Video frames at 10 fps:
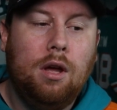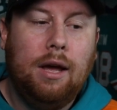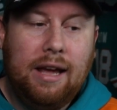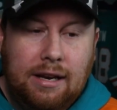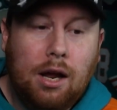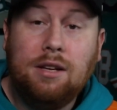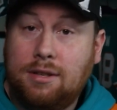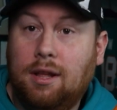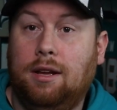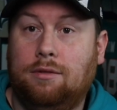He does
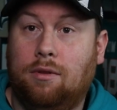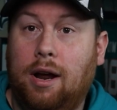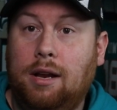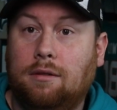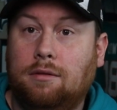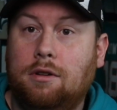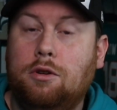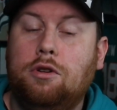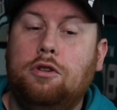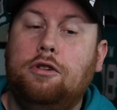things, right?
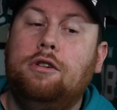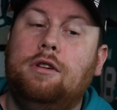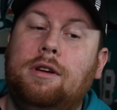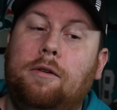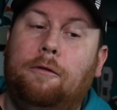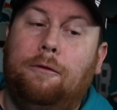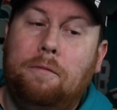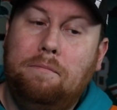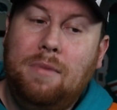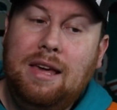For
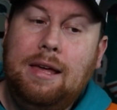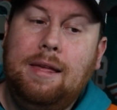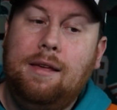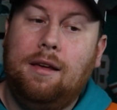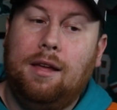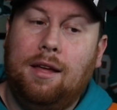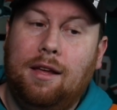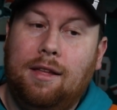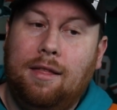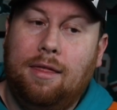me,
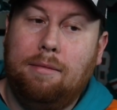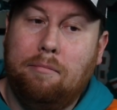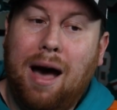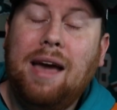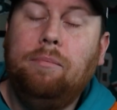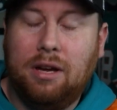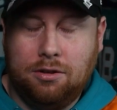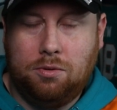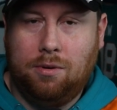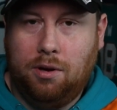my
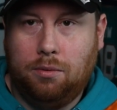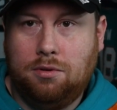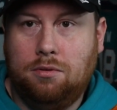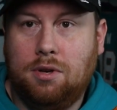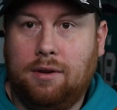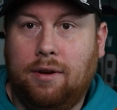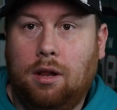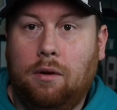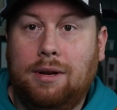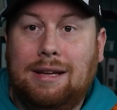biggest worry with Tua
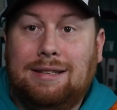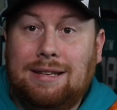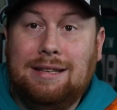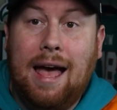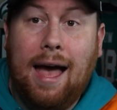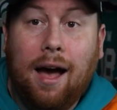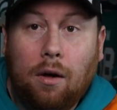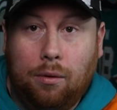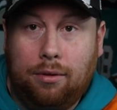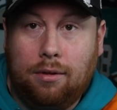Tagovailoa is his
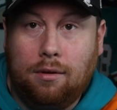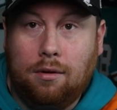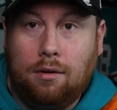health.